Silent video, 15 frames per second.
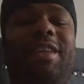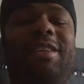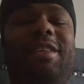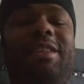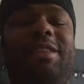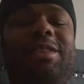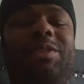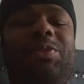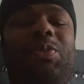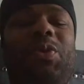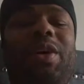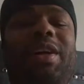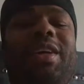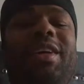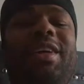this is
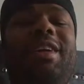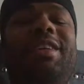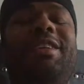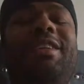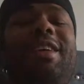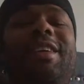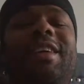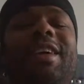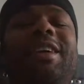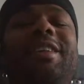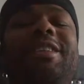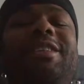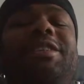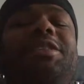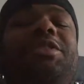what
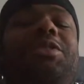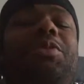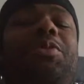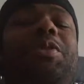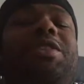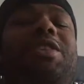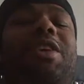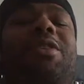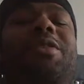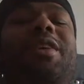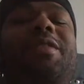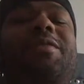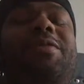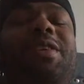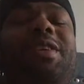this is the result
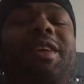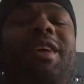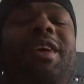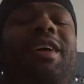of it.